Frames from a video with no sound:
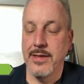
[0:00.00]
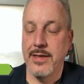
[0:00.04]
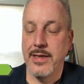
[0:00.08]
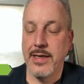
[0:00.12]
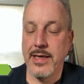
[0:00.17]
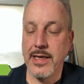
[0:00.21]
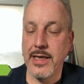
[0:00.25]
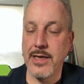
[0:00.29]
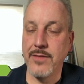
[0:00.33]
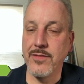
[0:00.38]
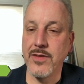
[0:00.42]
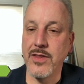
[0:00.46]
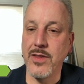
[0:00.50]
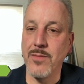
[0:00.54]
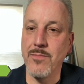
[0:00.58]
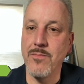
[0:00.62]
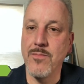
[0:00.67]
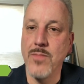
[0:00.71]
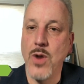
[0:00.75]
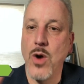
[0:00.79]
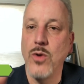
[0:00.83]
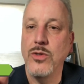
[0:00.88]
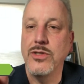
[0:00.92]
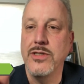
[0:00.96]
even the
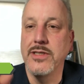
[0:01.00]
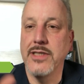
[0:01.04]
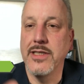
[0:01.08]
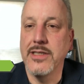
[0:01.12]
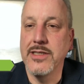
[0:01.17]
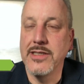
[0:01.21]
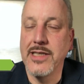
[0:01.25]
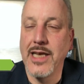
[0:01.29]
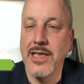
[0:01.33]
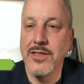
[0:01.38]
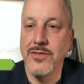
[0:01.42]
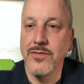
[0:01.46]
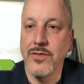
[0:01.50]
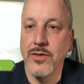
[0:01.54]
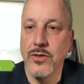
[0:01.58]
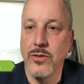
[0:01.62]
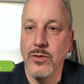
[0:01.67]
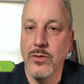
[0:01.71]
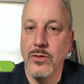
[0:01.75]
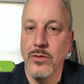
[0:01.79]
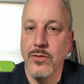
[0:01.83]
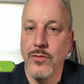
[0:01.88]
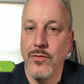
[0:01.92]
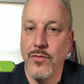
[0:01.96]
most
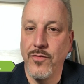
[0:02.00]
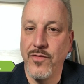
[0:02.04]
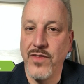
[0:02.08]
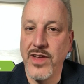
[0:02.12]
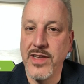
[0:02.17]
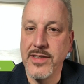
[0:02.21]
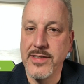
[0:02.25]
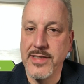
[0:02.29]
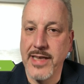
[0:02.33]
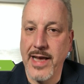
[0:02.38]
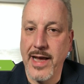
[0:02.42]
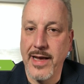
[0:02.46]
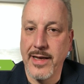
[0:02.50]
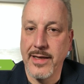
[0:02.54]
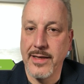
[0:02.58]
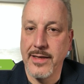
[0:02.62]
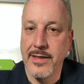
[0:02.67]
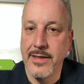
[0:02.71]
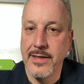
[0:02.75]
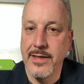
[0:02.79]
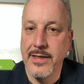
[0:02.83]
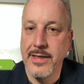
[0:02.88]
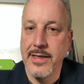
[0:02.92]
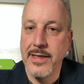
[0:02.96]
successful fintech
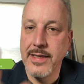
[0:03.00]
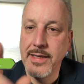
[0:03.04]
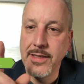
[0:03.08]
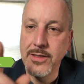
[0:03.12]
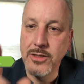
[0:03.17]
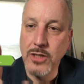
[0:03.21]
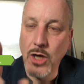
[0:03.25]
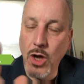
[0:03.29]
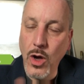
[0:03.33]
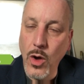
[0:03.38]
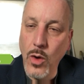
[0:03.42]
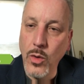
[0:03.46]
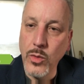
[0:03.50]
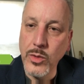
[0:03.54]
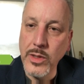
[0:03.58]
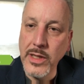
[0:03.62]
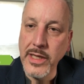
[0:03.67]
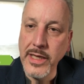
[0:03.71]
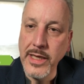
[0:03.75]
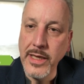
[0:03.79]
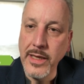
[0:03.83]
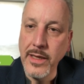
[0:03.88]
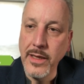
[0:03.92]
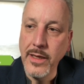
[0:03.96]
is
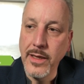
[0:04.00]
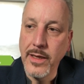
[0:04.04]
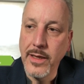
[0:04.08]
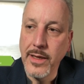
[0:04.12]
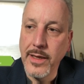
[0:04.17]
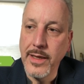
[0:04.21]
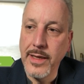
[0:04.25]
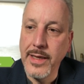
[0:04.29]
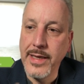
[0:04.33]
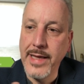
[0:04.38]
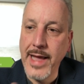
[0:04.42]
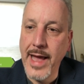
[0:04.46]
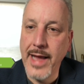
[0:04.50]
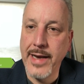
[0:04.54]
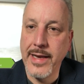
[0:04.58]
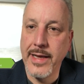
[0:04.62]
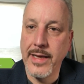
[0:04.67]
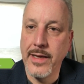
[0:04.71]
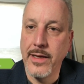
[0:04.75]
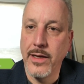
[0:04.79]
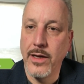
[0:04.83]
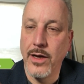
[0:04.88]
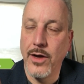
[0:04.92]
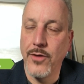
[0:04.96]
only getting
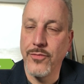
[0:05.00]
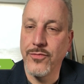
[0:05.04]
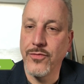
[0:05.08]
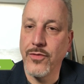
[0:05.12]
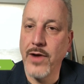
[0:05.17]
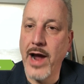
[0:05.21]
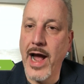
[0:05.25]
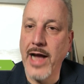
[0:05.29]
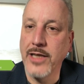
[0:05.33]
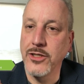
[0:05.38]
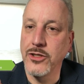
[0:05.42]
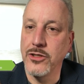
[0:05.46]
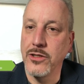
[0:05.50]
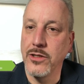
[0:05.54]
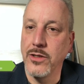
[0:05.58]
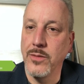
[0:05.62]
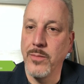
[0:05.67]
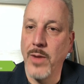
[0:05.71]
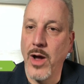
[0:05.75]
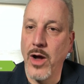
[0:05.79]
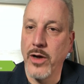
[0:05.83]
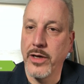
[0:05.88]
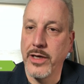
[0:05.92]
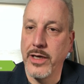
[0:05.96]
a fraction of the
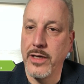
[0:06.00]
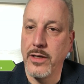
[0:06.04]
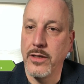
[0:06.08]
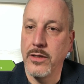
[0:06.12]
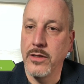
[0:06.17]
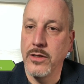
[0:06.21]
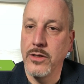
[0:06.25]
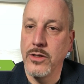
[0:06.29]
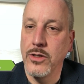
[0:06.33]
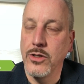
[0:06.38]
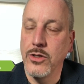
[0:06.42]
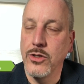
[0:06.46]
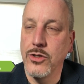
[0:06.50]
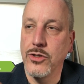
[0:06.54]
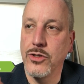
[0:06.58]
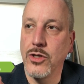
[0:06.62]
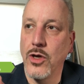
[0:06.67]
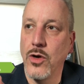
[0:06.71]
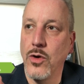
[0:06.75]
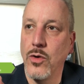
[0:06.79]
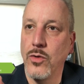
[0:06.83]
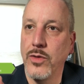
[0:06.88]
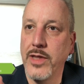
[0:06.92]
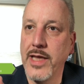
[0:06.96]
market.
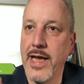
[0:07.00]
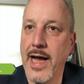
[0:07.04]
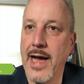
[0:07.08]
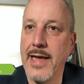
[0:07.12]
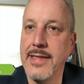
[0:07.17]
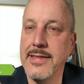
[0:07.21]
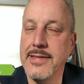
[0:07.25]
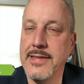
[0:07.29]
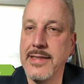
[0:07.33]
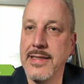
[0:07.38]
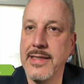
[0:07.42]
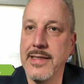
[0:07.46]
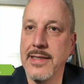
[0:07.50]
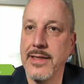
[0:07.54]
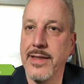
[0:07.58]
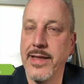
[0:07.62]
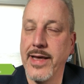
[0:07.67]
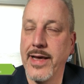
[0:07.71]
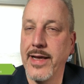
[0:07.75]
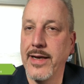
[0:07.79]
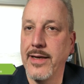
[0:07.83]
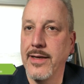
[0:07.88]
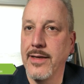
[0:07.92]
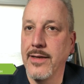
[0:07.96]
So the idea
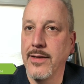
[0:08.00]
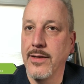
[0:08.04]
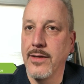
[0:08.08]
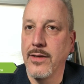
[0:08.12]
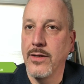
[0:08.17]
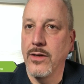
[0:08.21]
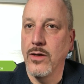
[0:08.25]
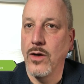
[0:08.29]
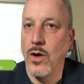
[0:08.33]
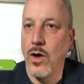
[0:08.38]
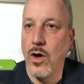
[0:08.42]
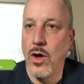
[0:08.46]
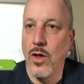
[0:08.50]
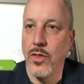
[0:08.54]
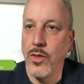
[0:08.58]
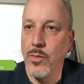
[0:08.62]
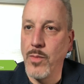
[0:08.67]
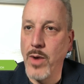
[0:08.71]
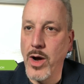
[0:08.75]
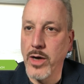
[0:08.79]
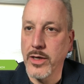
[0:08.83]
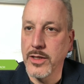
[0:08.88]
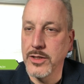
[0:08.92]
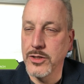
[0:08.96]
that all the
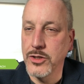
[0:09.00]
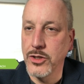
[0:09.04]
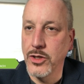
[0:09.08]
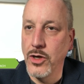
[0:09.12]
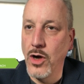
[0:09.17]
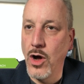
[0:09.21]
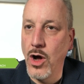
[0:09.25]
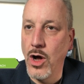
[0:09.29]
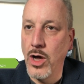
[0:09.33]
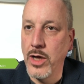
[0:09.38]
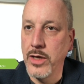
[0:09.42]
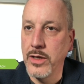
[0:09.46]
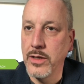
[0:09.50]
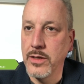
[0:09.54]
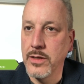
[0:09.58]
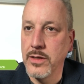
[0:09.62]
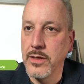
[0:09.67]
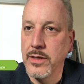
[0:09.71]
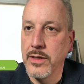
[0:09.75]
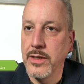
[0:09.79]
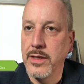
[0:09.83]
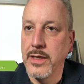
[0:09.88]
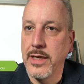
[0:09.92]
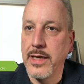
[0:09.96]
markets are gone
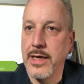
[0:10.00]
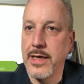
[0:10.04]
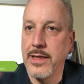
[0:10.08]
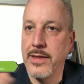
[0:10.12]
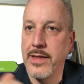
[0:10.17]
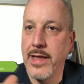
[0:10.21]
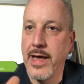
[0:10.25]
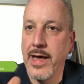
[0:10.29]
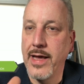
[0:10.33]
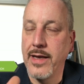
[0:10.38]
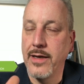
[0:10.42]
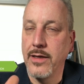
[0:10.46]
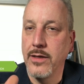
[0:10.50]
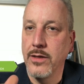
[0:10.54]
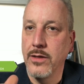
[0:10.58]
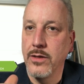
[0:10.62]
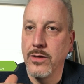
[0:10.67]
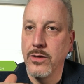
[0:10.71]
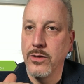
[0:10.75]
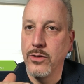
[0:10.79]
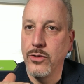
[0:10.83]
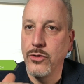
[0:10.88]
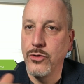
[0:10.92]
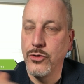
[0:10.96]
and that
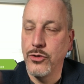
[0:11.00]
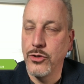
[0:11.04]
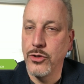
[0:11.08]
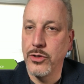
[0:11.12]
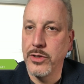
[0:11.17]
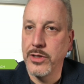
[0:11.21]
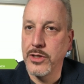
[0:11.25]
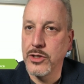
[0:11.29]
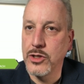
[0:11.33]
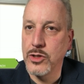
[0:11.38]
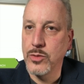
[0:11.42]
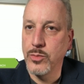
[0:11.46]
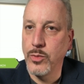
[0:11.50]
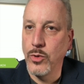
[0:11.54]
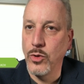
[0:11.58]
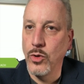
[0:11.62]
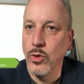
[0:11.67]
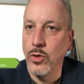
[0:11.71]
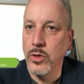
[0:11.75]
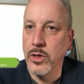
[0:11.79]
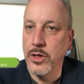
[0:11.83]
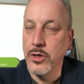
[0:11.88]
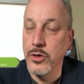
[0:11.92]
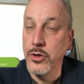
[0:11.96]
you shouldn't
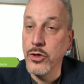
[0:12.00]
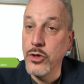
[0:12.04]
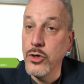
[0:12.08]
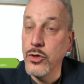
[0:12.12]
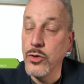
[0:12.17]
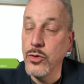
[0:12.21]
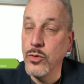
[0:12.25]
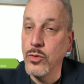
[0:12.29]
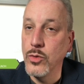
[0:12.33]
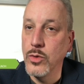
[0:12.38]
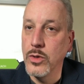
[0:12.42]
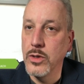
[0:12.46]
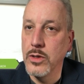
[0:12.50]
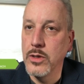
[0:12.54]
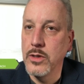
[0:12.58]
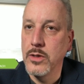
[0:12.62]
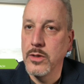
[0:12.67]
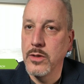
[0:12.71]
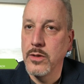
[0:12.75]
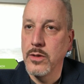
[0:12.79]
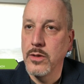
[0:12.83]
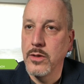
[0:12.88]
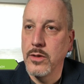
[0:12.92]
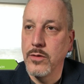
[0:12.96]
explore a new
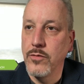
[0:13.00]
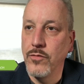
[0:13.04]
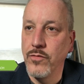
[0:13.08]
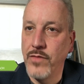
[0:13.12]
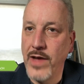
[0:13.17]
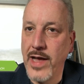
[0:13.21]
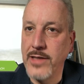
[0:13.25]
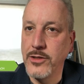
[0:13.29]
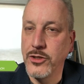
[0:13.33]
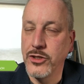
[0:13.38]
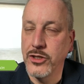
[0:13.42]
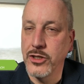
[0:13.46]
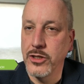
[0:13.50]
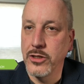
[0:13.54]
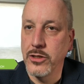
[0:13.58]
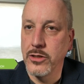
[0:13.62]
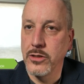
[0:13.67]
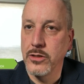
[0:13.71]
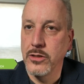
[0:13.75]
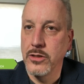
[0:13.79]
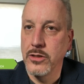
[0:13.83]
venture,